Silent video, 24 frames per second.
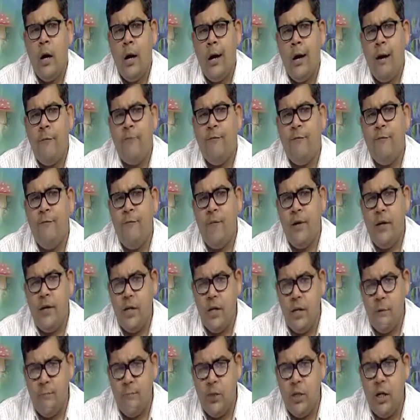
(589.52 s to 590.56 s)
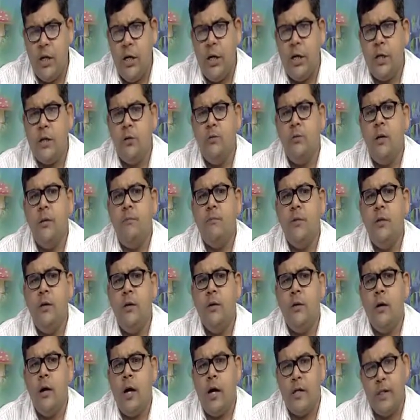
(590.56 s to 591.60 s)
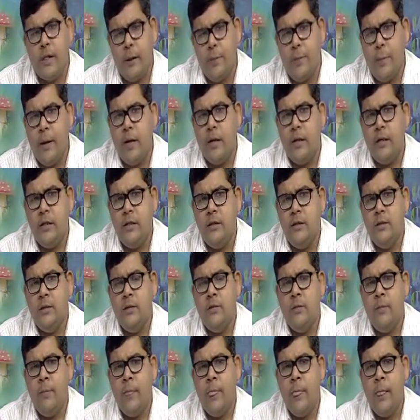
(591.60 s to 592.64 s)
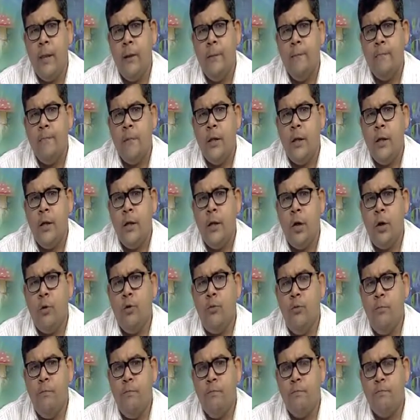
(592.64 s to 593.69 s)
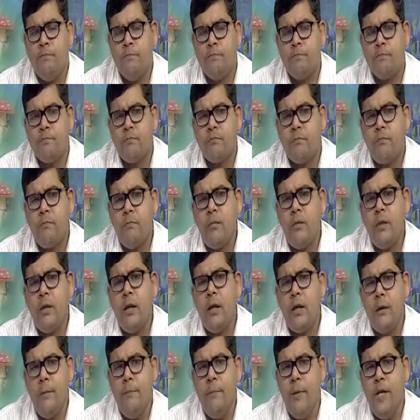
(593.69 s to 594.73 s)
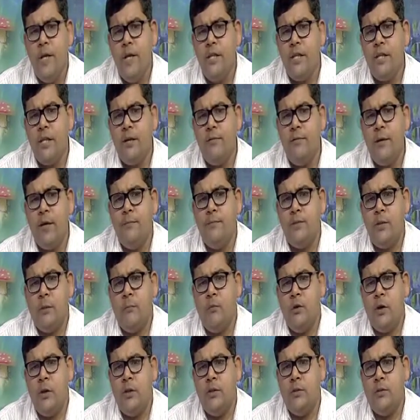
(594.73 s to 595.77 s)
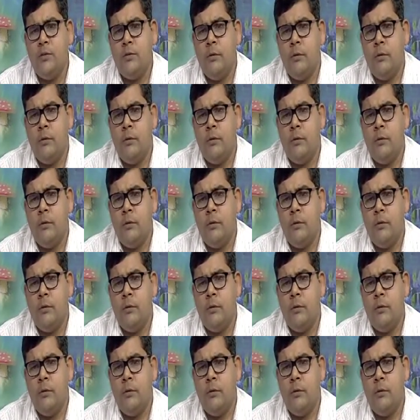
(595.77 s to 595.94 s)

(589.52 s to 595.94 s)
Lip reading: of any of the relative of the other parties. Now, meaning thereby if someone